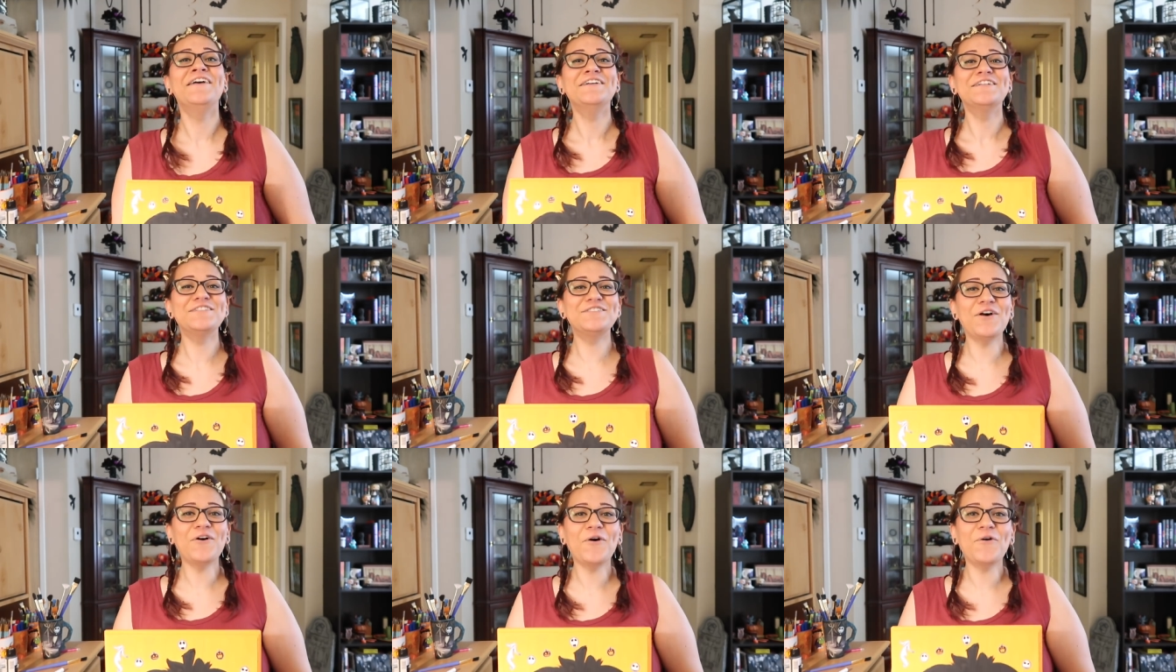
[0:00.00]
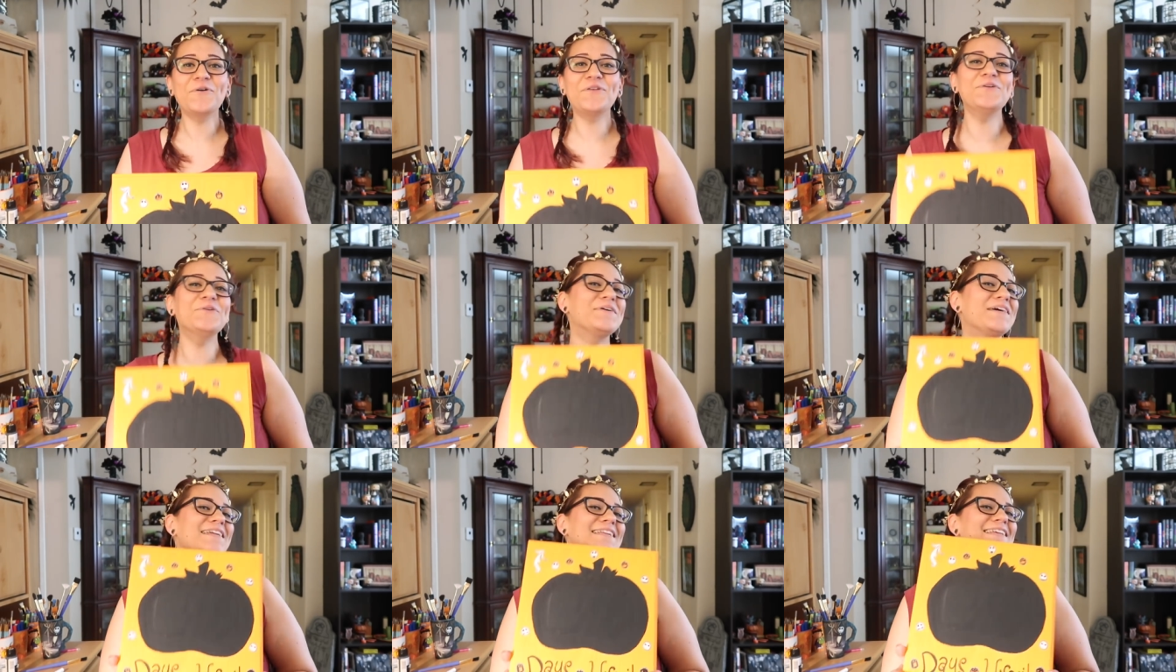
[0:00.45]
So
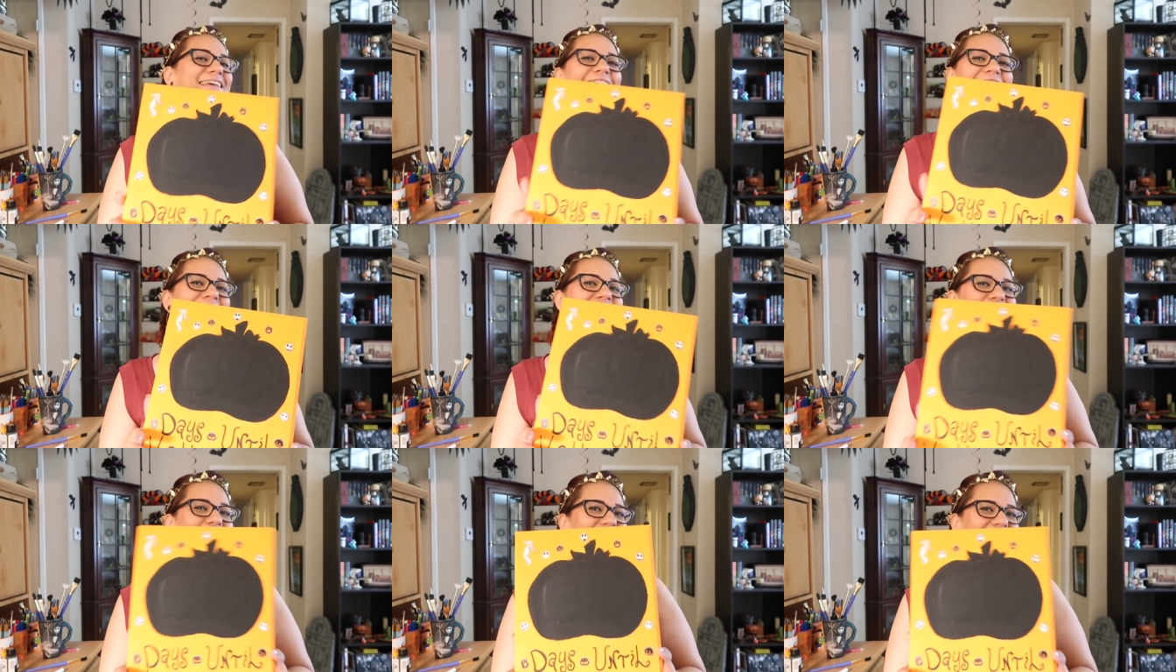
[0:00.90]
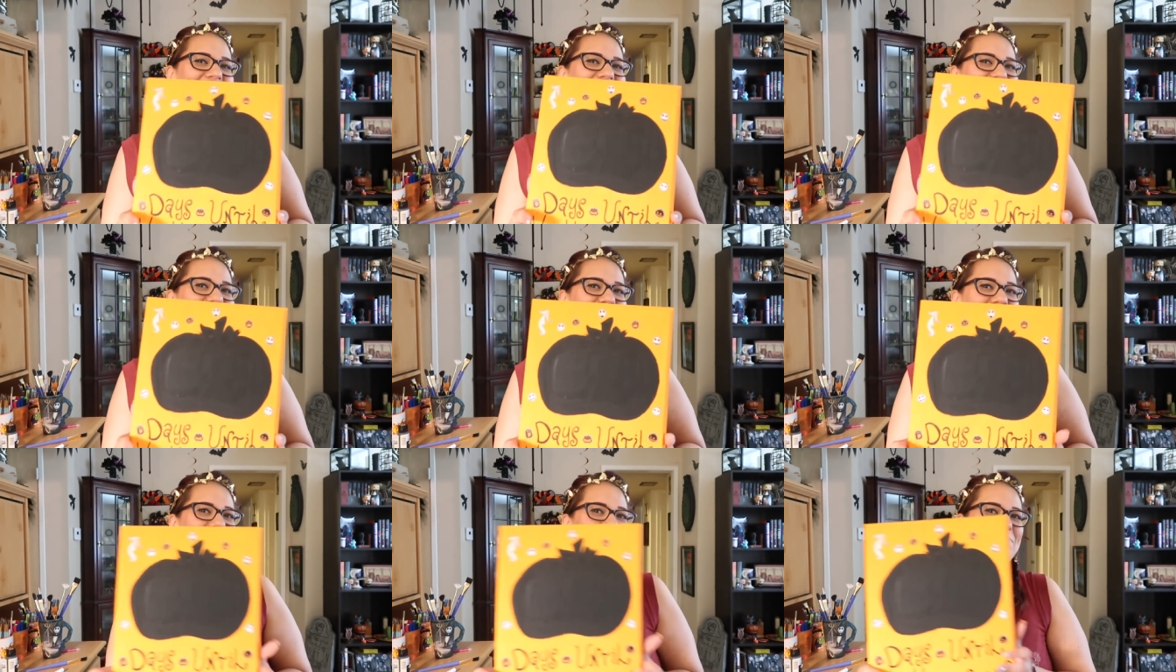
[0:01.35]
you can yell at me
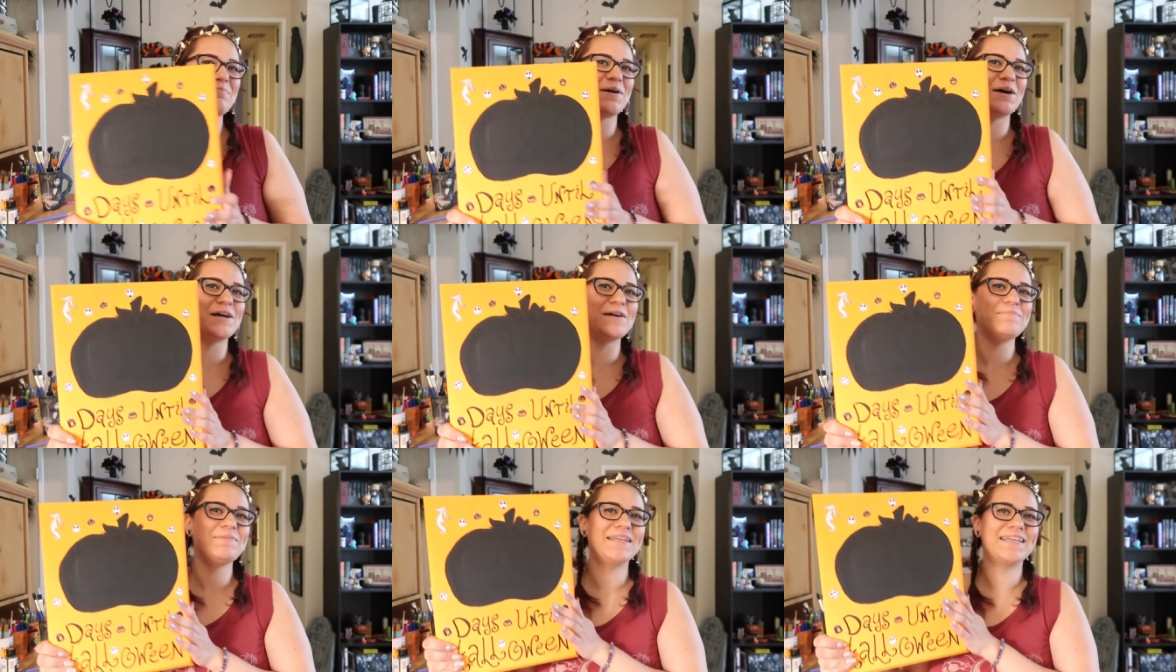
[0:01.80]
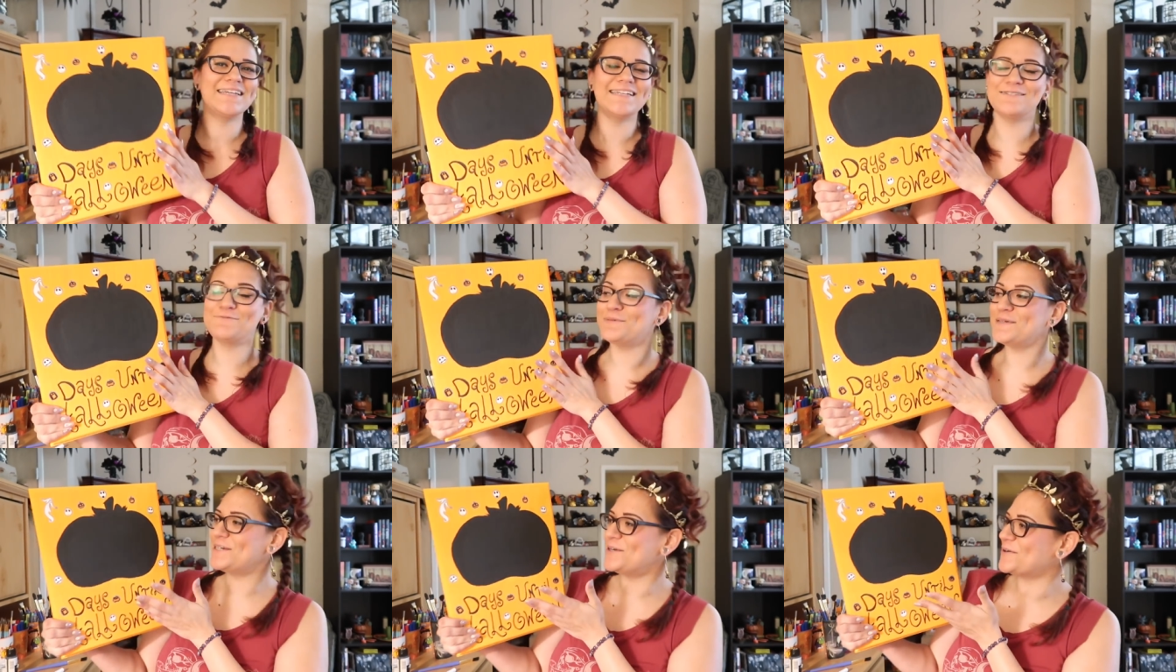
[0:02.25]
for that part
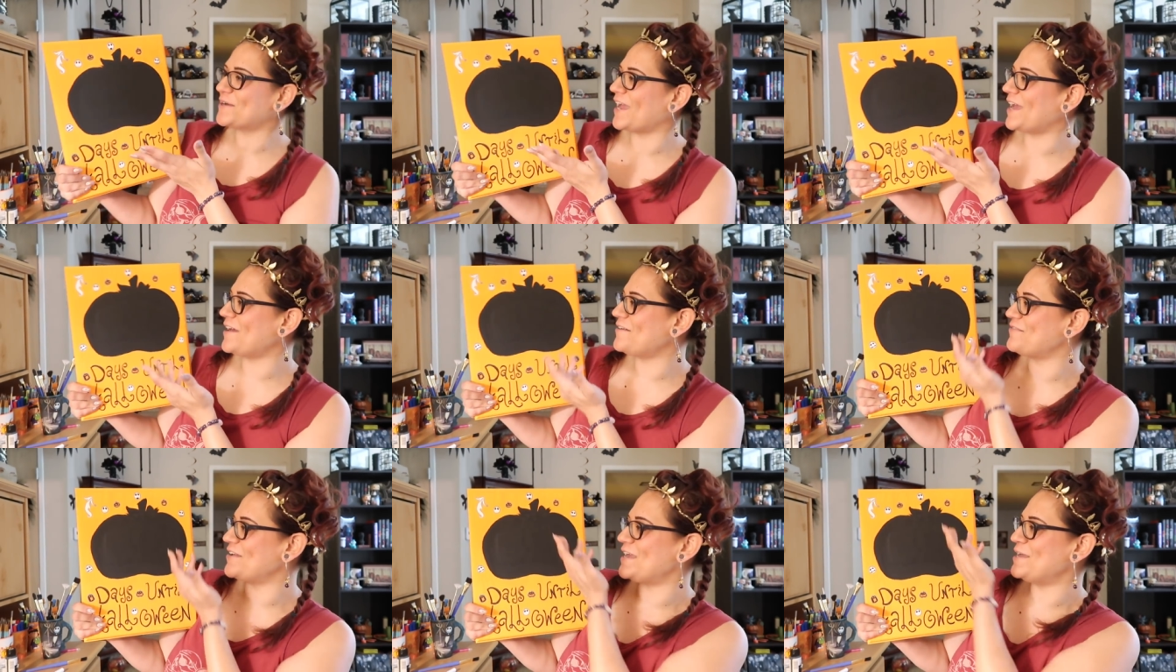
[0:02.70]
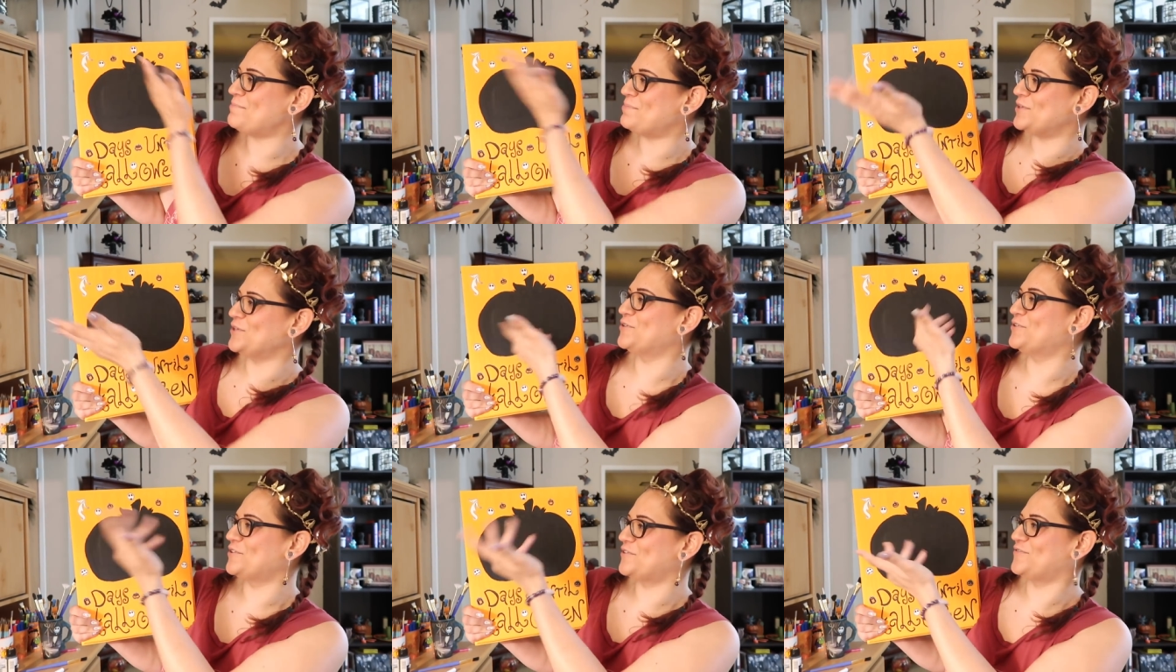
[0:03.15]
because we don't have a
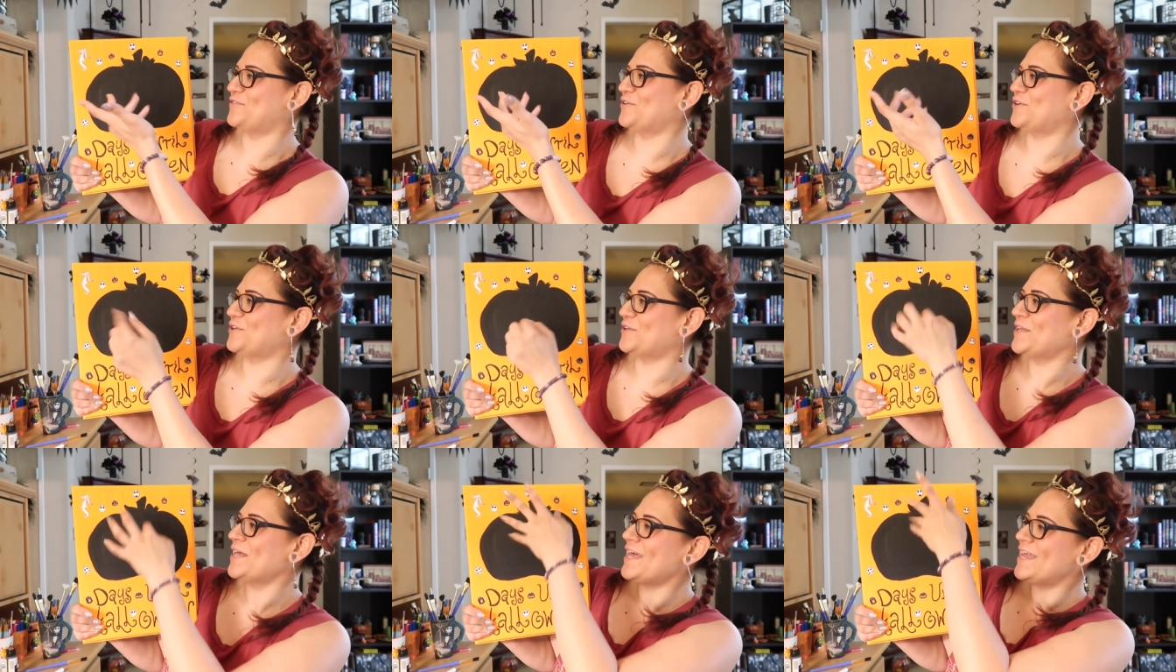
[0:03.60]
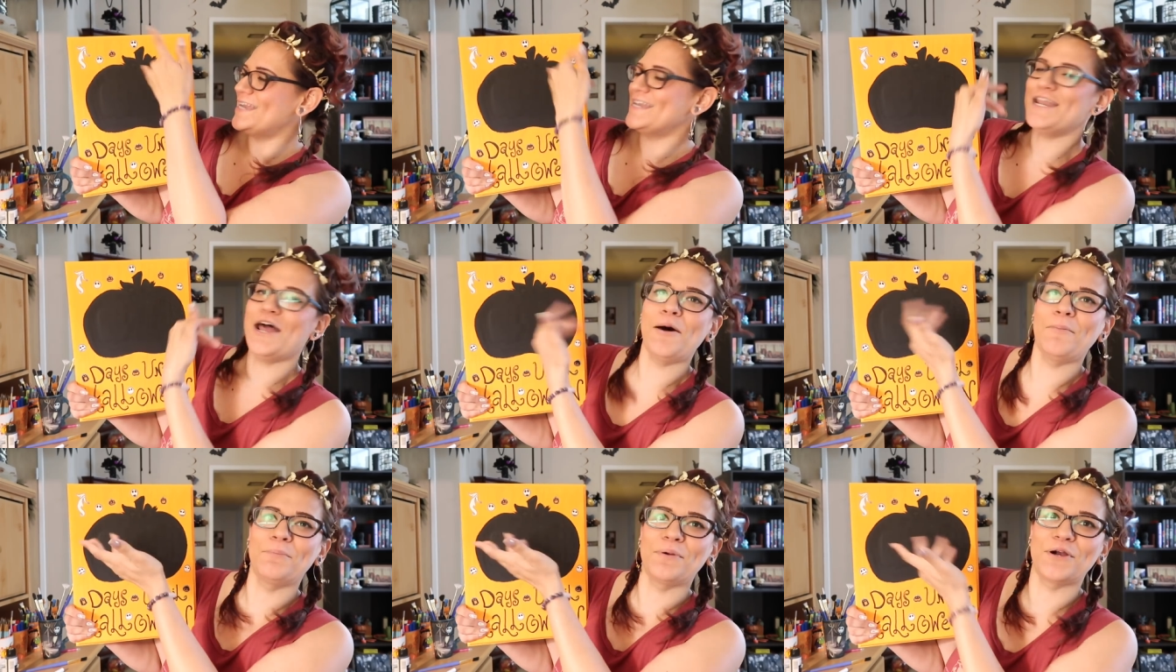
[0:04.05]
beautiful
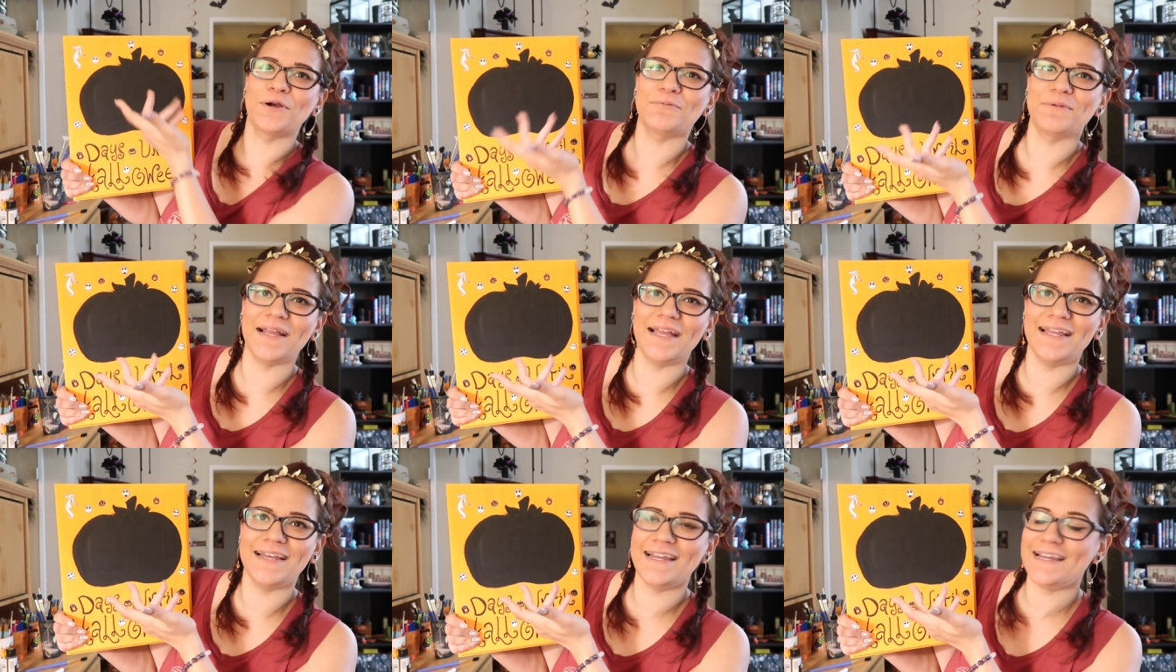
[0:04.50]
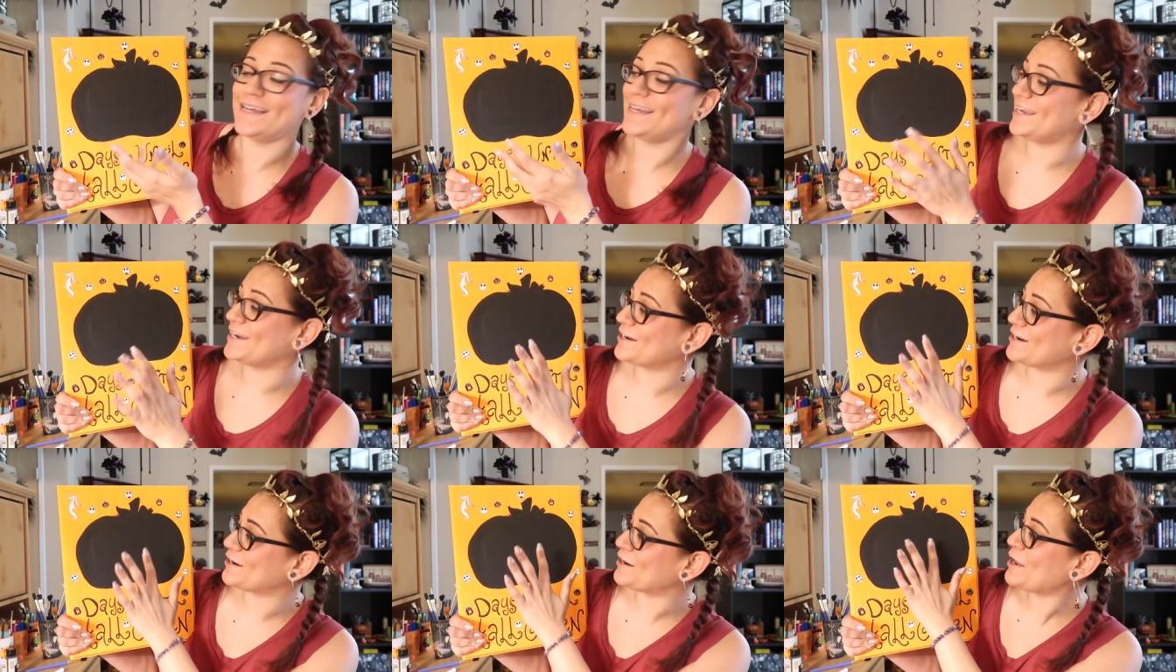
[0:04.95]
number written in
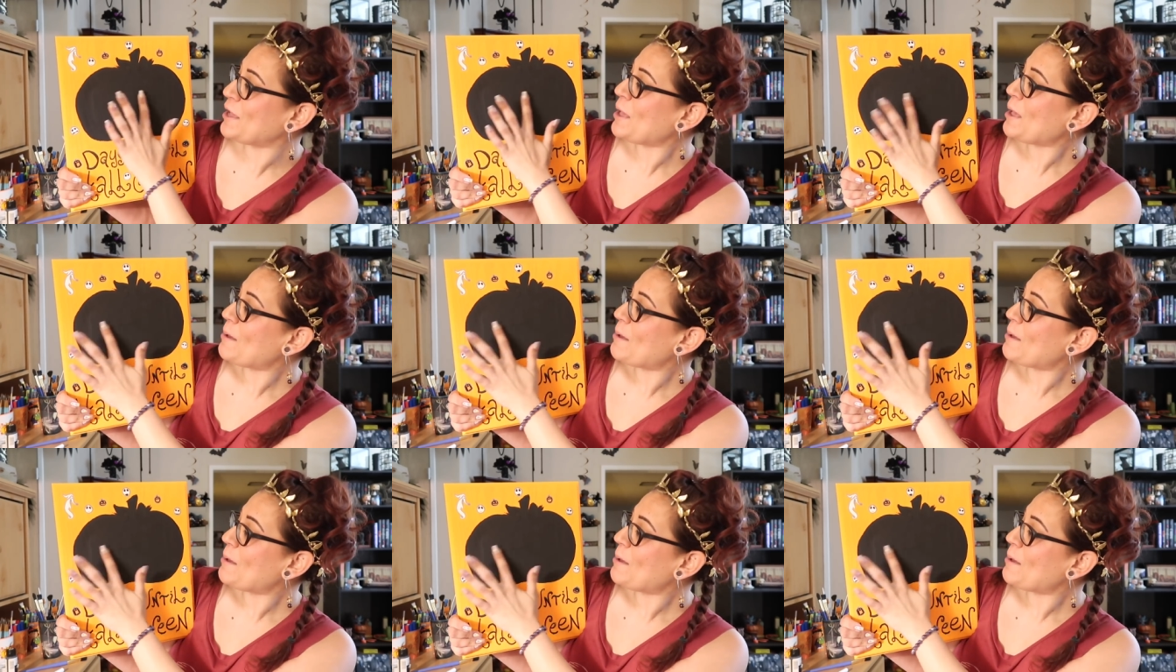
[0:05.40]
here.